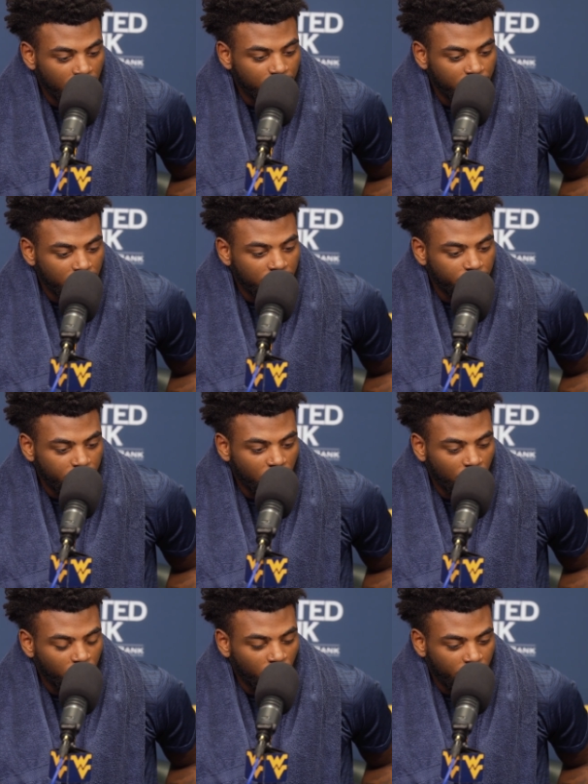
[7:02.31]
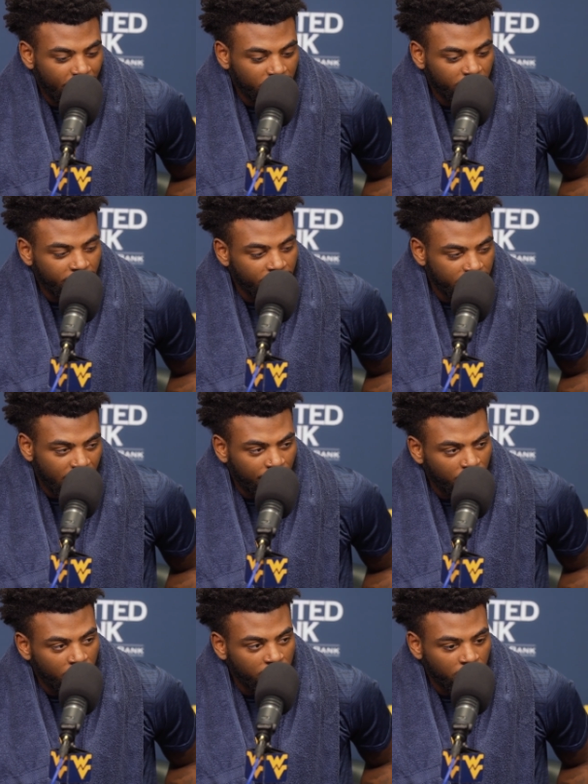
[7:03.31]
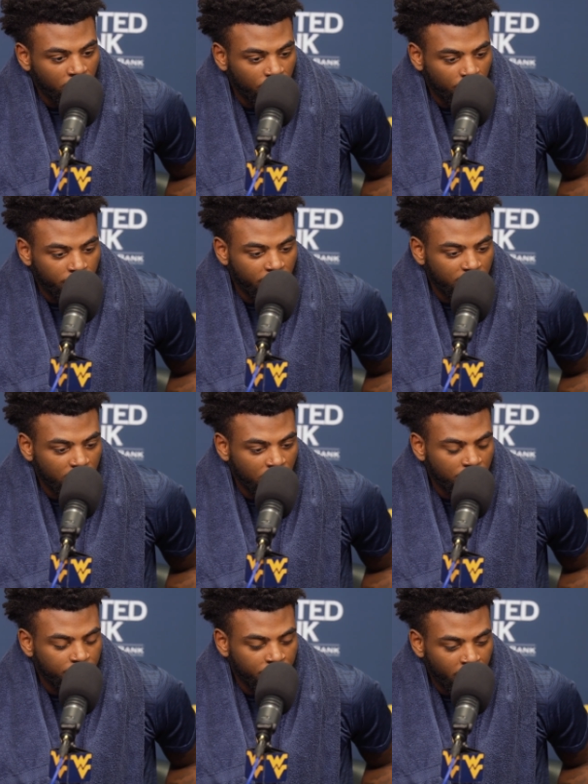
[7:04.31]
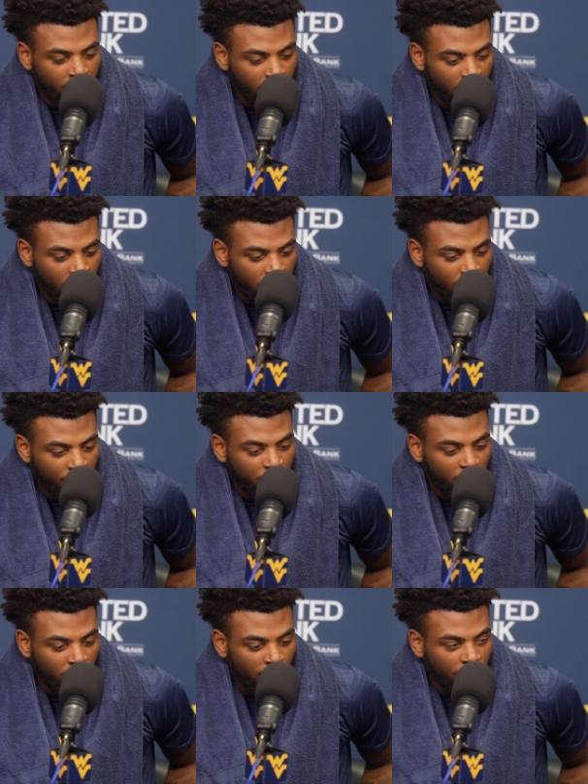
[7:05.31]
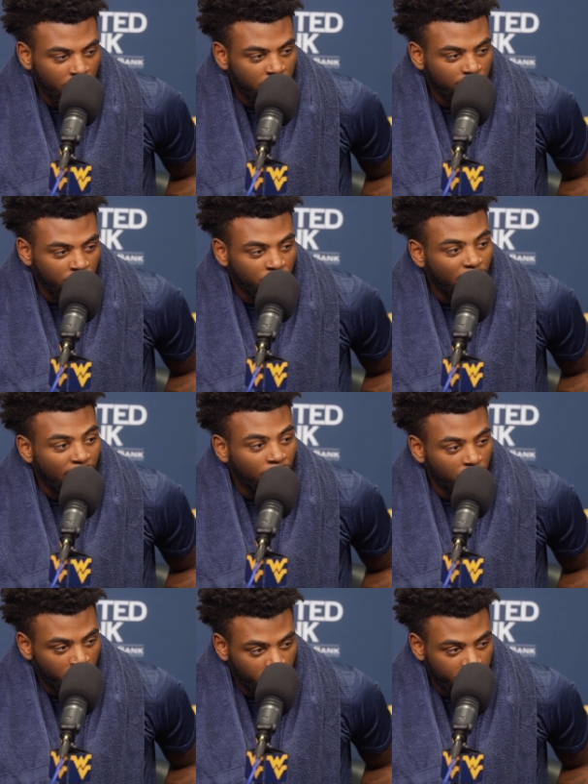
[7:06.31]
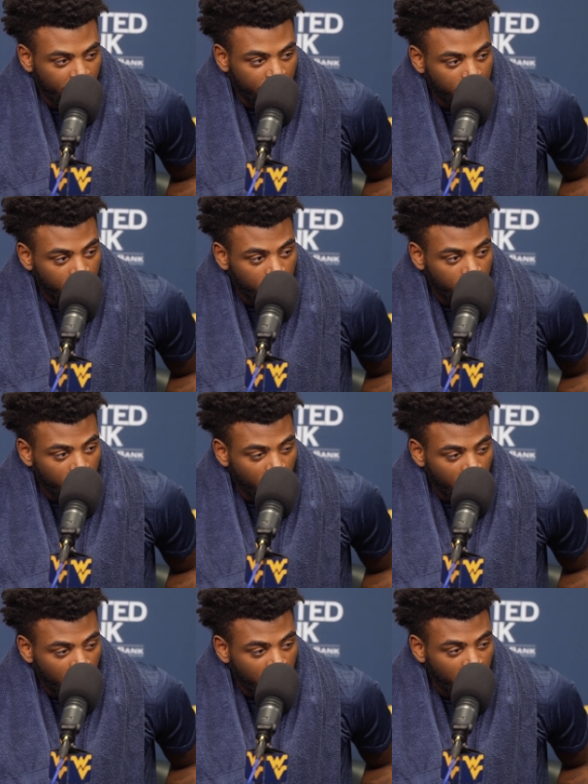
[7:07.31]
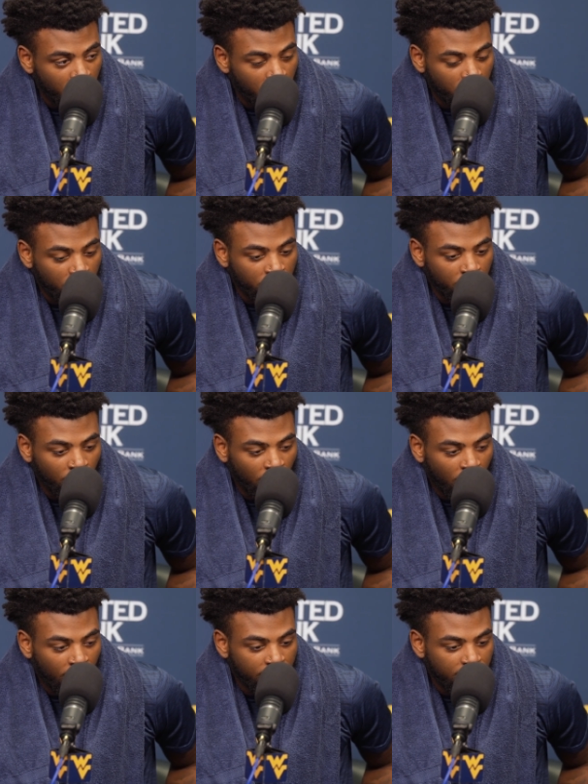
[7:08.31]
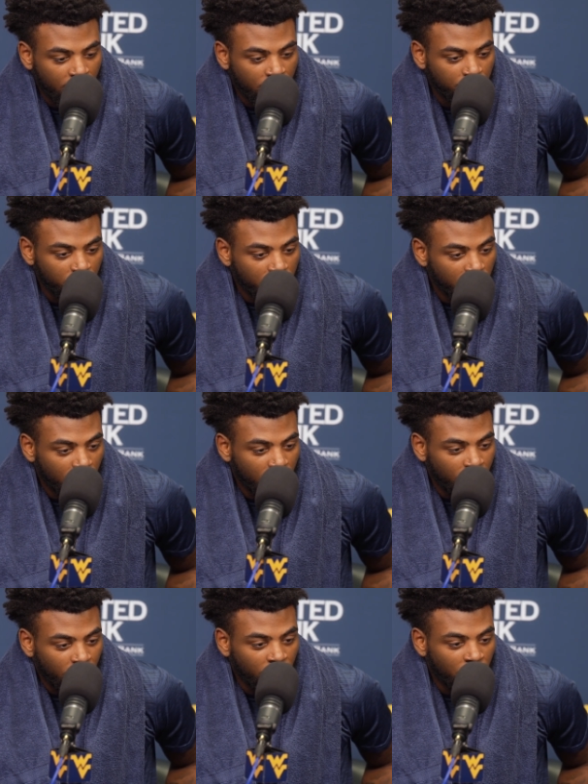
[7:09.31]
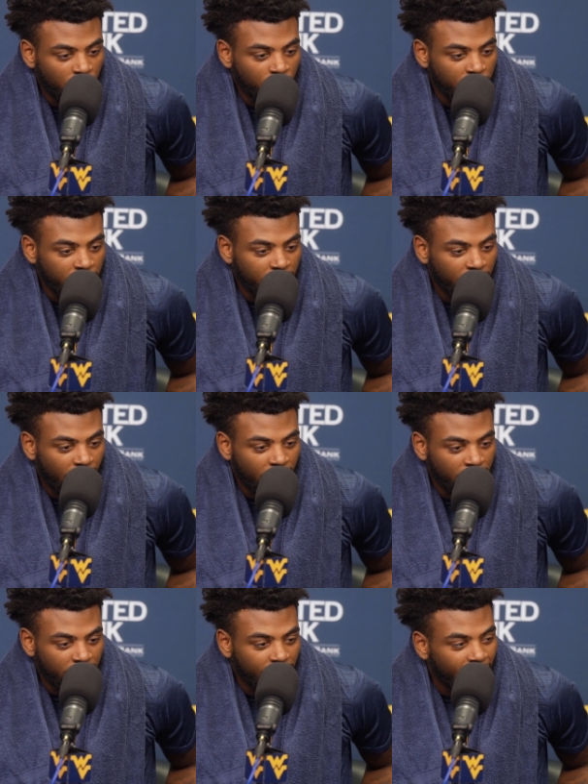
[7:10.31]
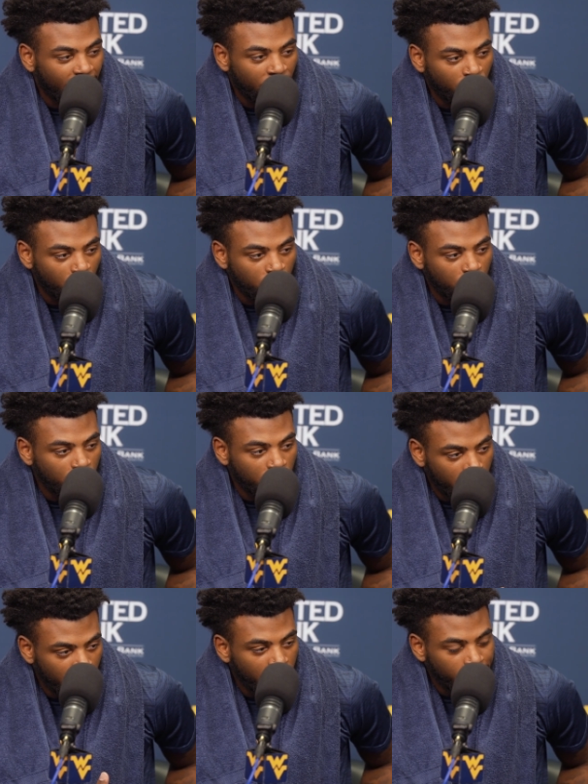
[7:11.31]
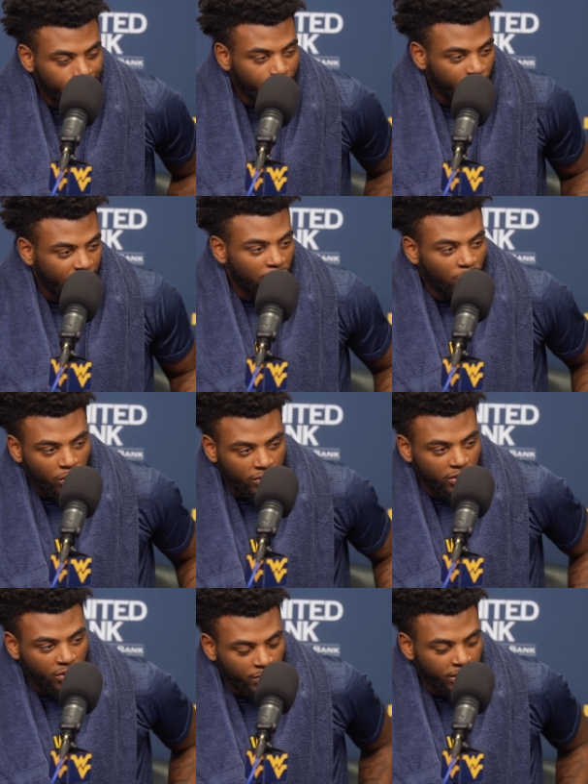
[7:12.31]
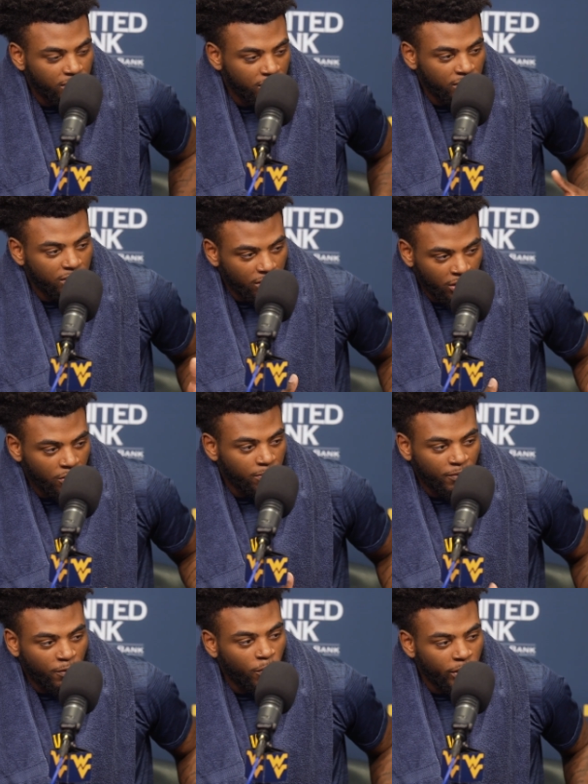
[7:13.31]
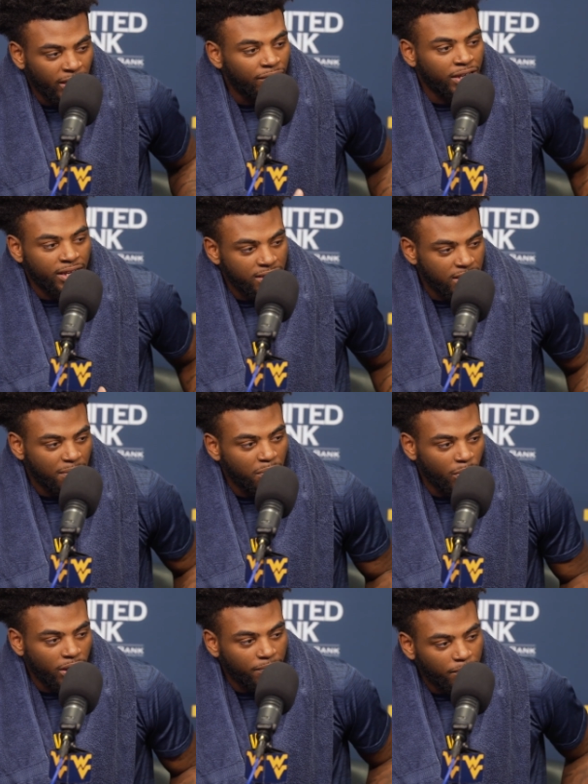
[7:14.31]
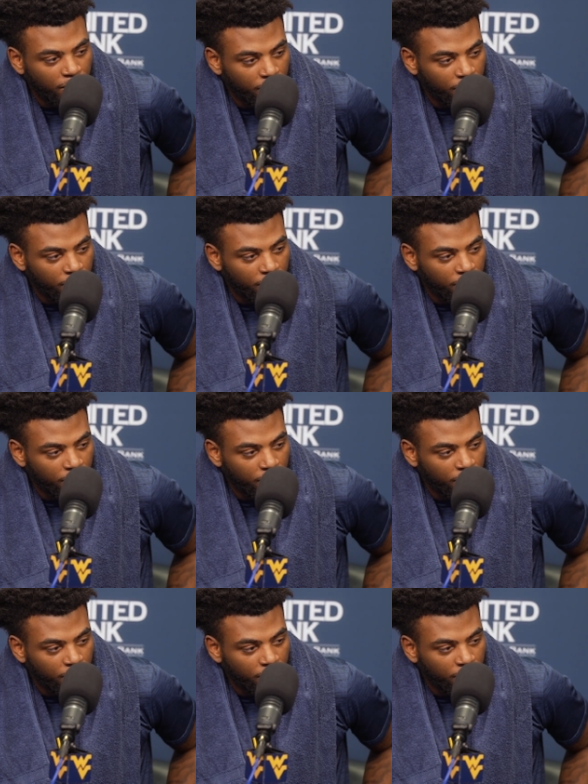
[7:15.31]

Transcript: It's been a uh, pretty calm, cool. Naturally, he gets after us, you know, if we're messing up. But the beauty of it is, we do have an older team, so you know, a lot of times, you know, we kind of handle, we handle our situations, you know, before it even gets to that point.